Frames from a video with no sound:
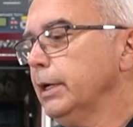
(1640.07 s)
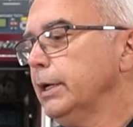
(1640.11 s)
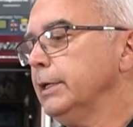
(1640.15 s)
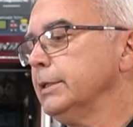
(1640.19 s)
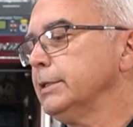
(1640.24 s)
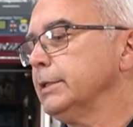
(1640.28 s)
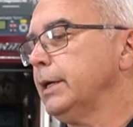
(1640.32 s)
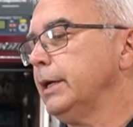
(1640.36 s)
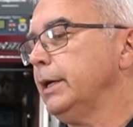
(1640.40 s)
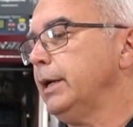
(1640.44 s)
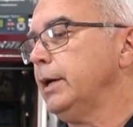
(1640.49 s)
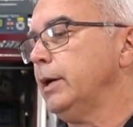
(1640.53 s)

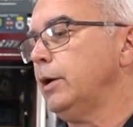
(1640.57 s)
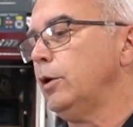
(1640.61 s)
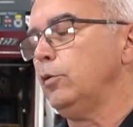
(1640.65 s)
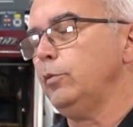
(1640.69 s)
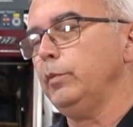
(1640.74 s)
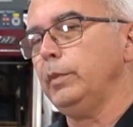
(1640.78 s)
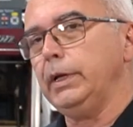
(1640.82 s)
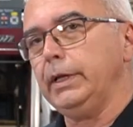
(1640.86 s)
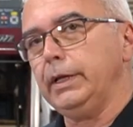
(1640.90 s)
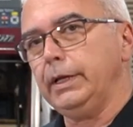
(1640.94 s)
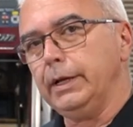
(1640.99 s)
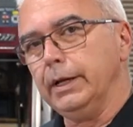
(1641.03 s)
is going to help
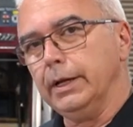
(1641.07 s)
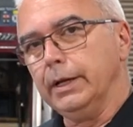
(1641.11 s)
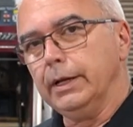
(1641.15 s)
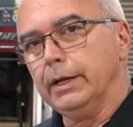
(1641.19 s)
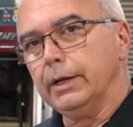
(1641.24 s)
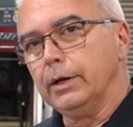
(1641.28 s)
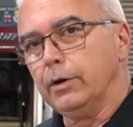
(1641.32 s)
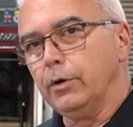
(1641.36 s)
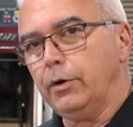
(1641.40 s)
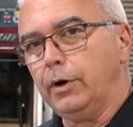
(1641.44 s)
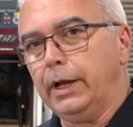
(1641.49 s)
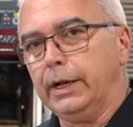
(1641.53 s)
me
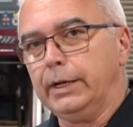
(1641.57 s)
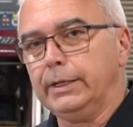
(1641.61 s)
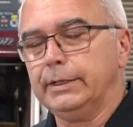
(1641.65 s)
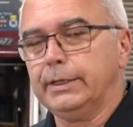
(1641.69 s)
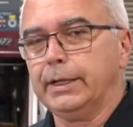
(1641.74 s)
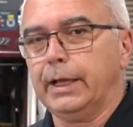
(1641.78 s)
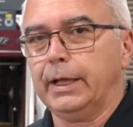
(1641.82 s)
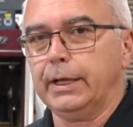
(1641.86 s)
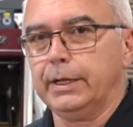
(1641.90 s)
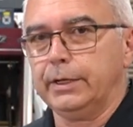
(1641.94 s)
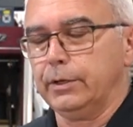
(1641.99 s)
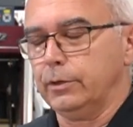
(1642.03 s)
go ahead and
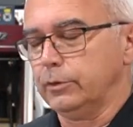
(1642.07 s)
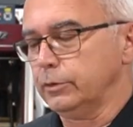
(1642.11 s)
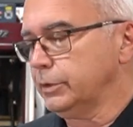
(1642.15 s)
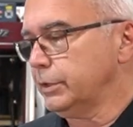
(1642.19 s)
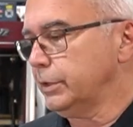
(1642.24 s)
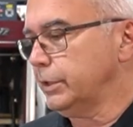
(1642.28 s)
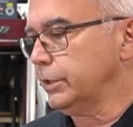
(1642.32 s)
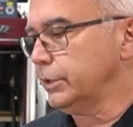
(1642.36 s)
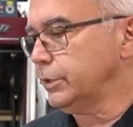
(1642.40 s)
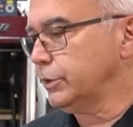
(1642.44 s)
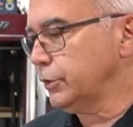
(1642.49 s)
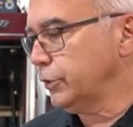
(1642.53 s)
diagnose
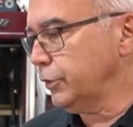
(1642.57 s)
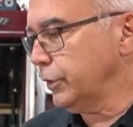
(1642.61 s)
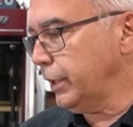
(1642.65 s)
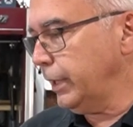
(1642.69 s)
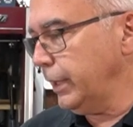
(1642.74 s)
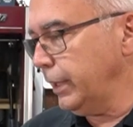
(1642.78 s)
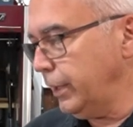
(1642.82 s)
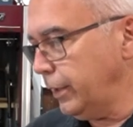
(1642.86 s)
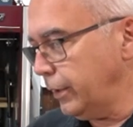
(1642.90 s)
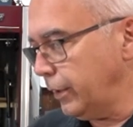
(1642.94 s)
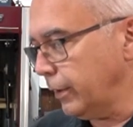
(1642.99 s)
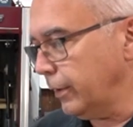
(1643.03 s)
this
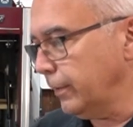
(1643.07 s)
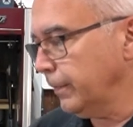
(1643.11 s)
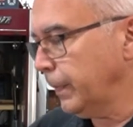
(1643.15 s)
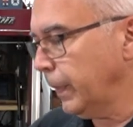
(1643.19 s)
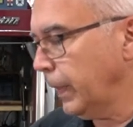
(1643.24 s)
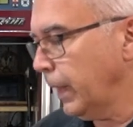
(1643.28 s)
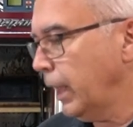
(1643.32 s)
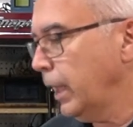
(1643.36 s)
circuit here.